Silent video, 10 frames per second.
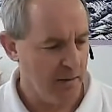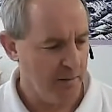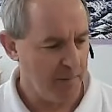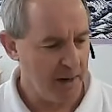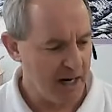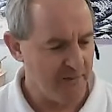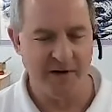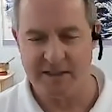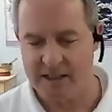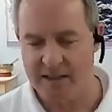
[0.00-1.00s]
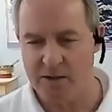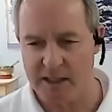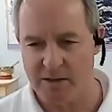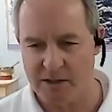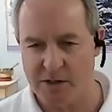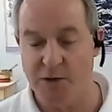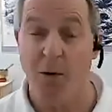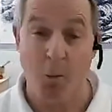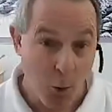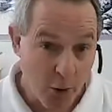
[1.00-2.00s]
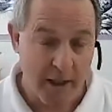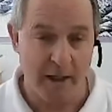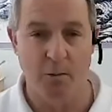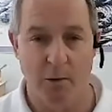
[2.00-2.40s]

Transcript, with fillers: by manifesting those energies, you are working